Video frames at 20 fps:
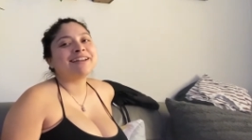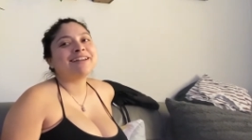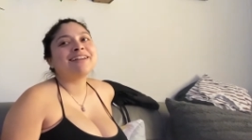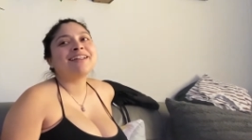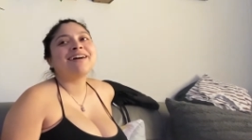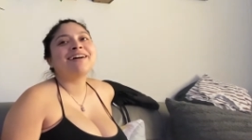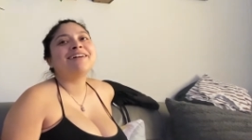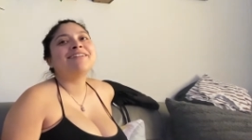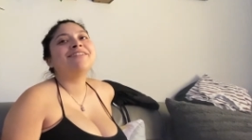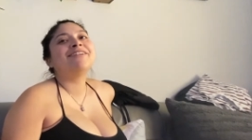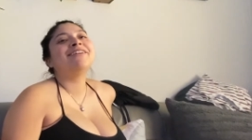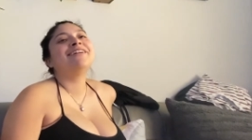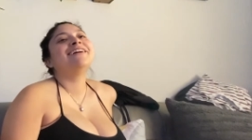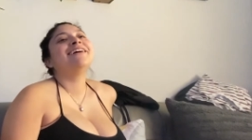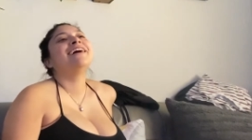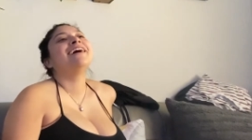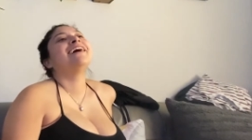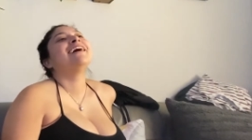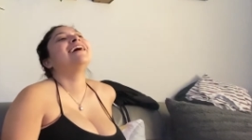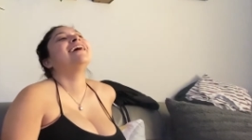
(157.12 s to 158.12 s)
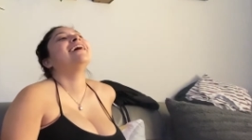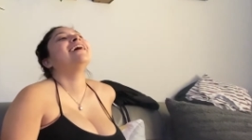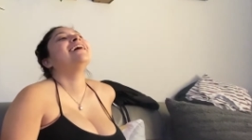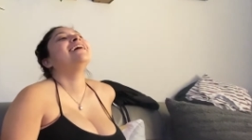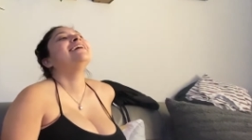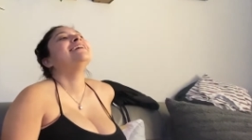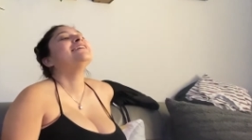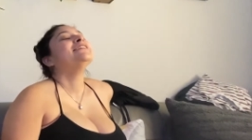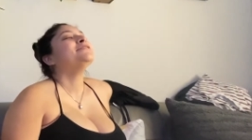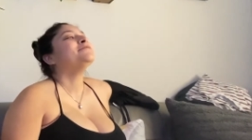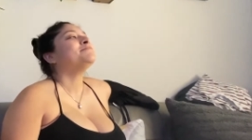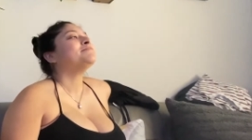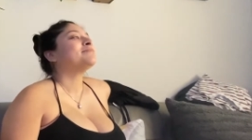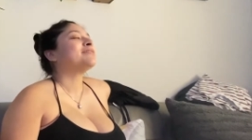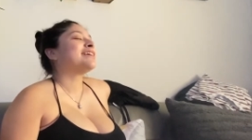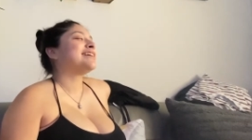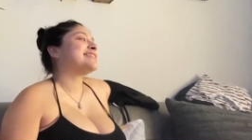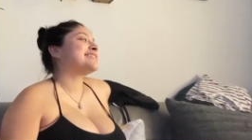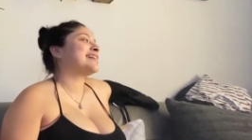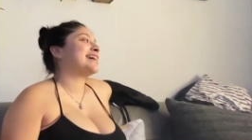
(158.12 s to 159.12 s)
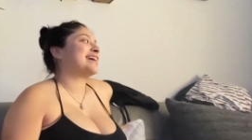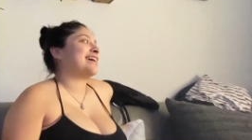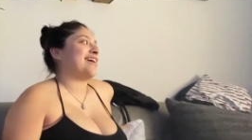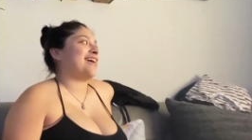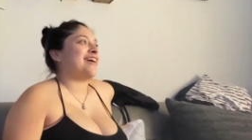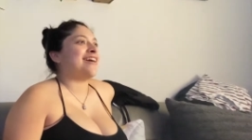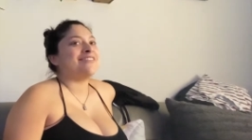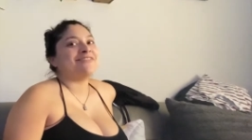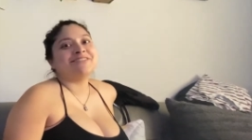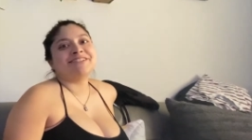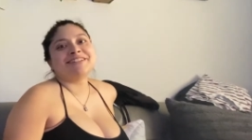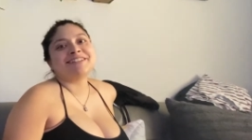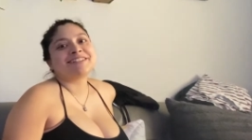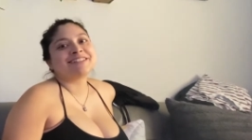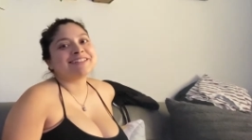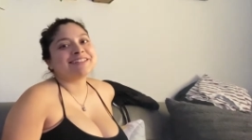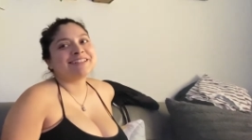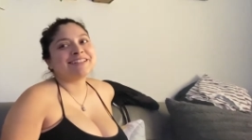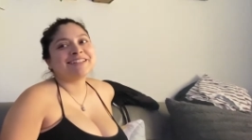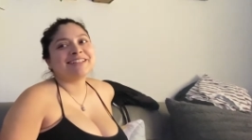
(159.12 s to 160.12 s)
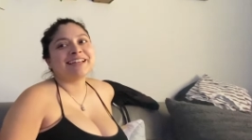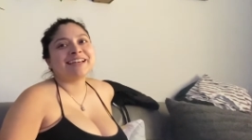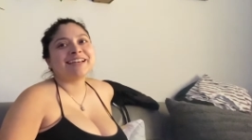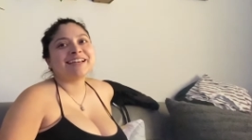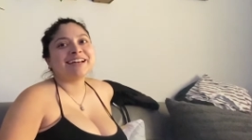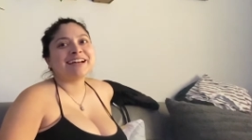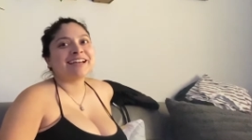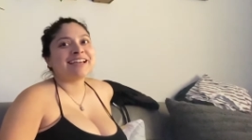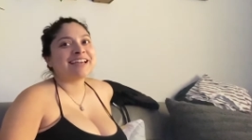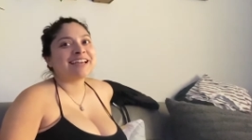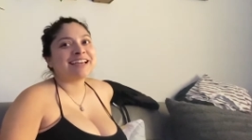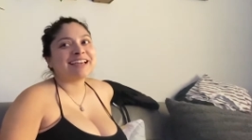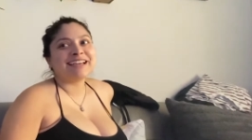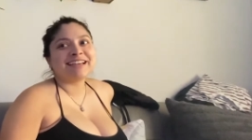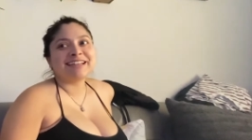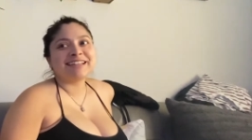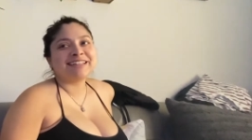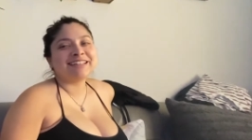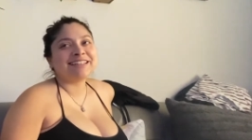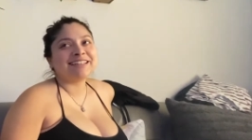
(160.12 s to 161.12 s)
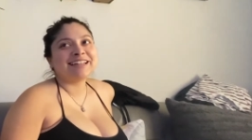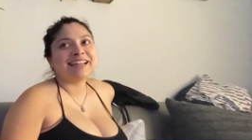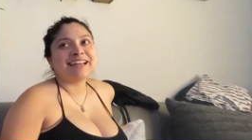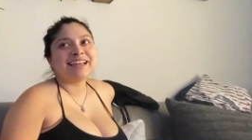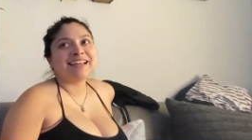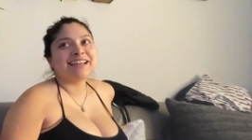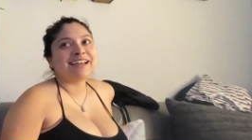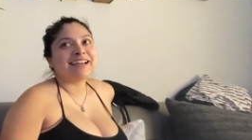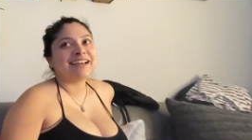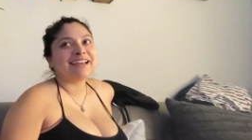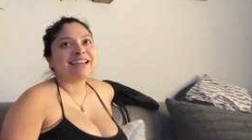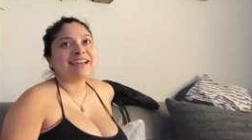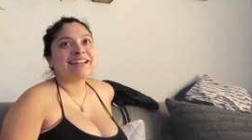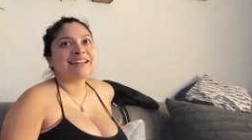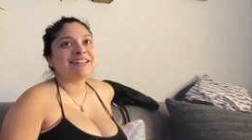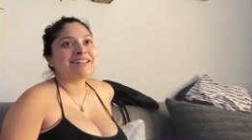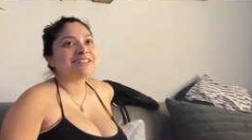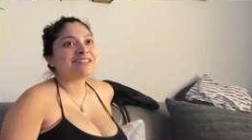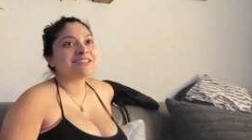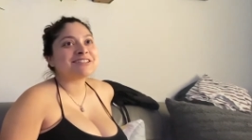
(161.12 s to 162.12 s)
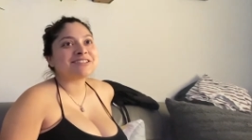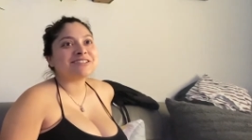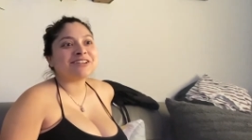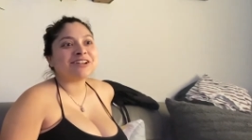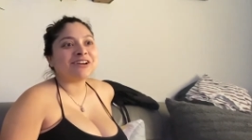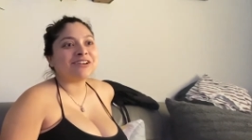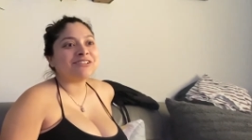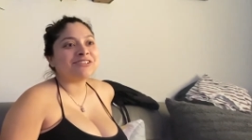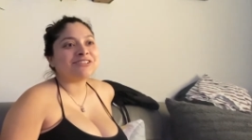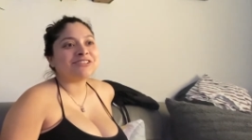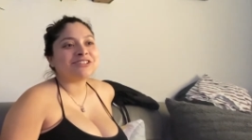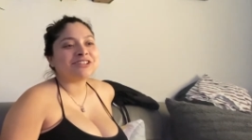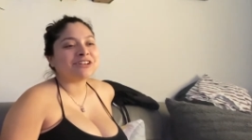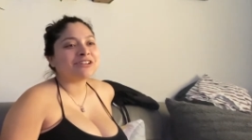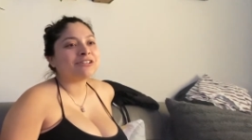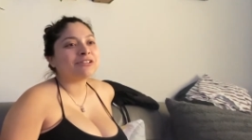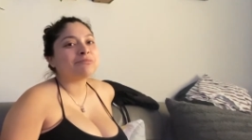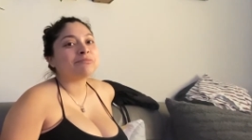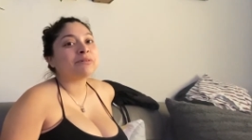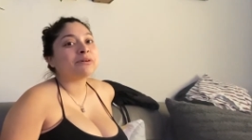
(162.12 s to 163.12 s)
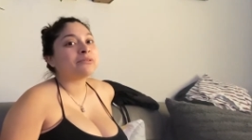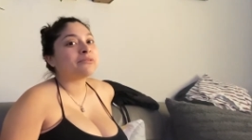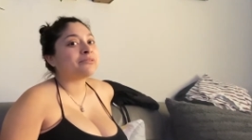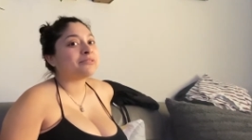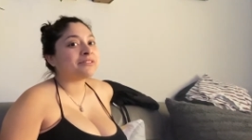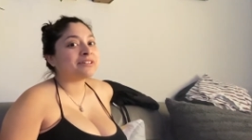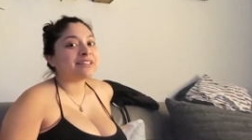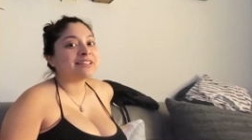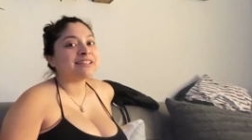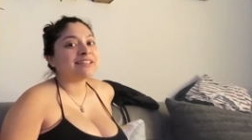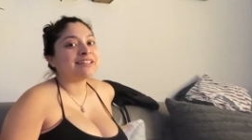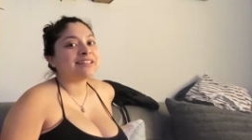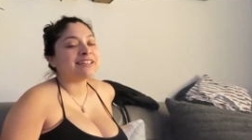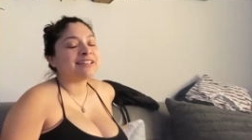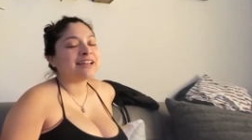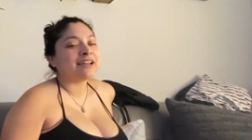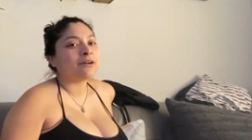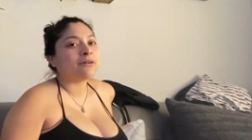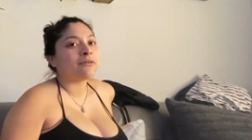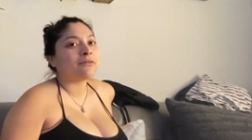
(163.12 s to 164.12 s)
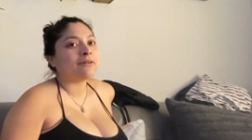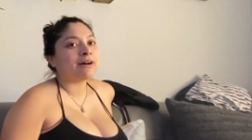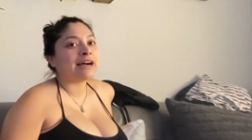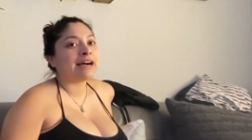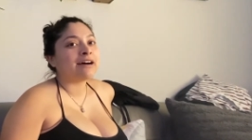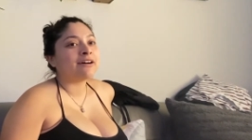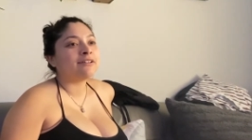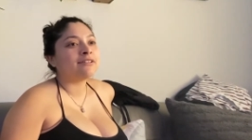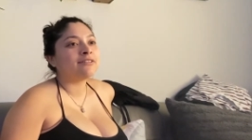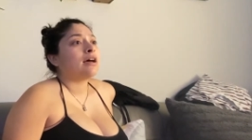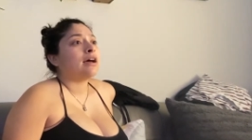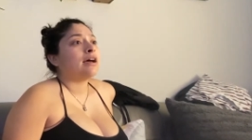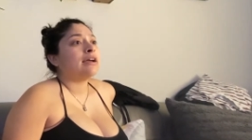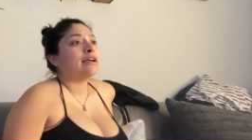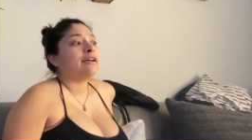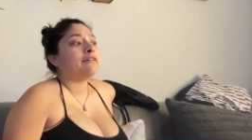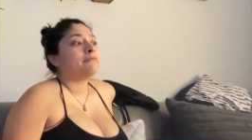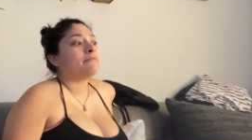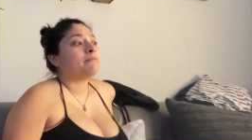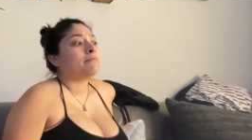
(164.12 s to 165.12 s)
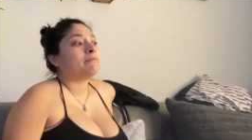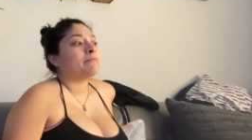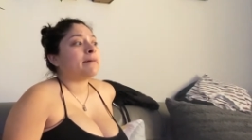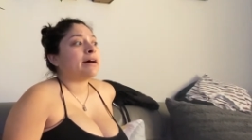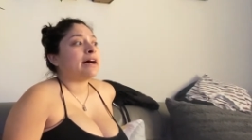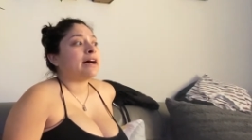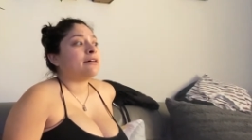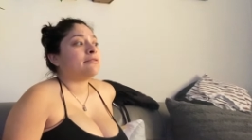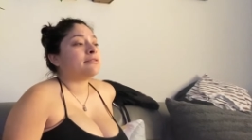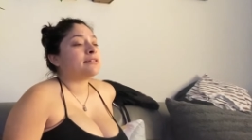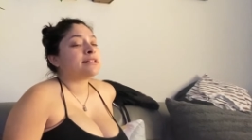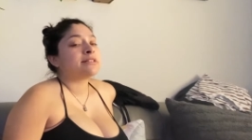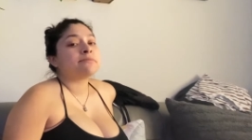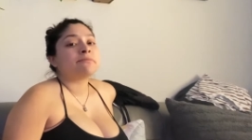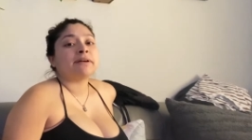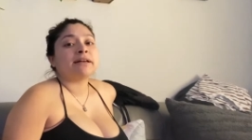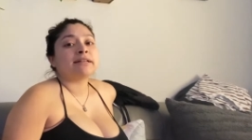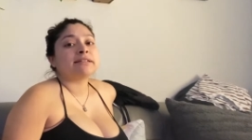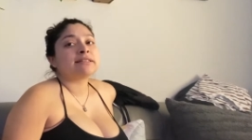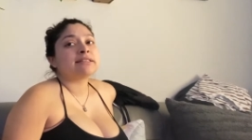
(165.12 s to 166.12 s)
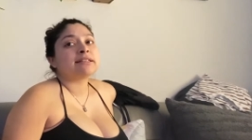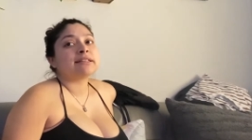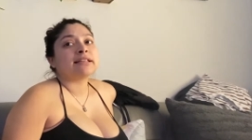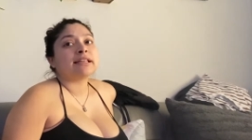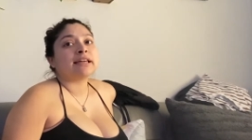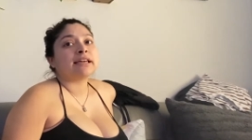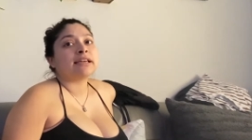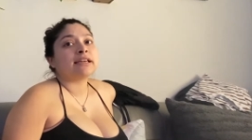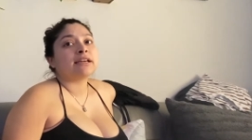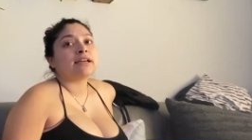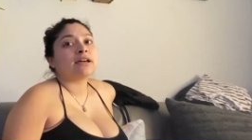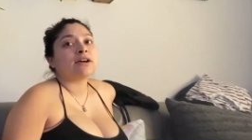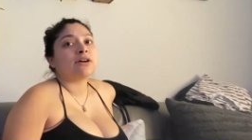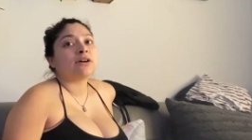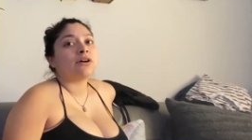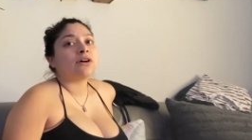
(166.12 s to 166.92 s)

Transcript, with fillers: enough it's like obviously like a kid like a kid is just no joke but really like wow i give my respect to like